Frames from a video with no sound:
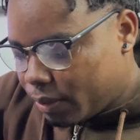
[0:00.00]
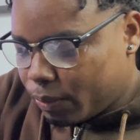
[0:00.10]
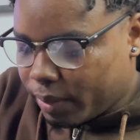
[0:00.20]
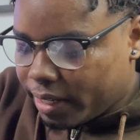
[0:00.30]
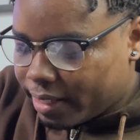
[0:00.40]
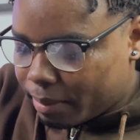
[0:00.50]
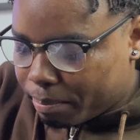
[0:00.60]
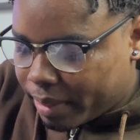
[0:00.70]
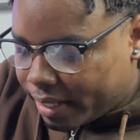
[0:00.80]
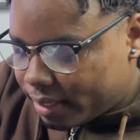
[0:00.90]
we get the
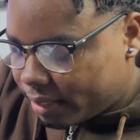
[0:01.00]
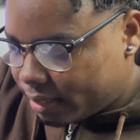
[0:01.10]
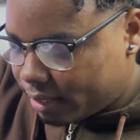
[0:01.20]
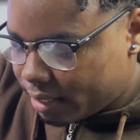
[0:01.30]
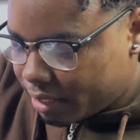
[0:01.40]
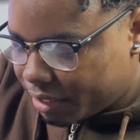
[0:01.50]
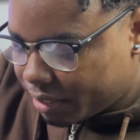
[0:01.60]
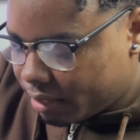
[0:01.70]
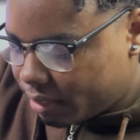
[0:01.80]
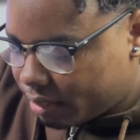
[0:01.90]
base station
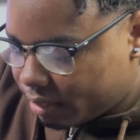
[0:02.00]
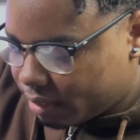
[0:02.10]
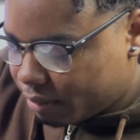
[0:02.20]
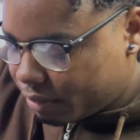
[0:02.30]
itself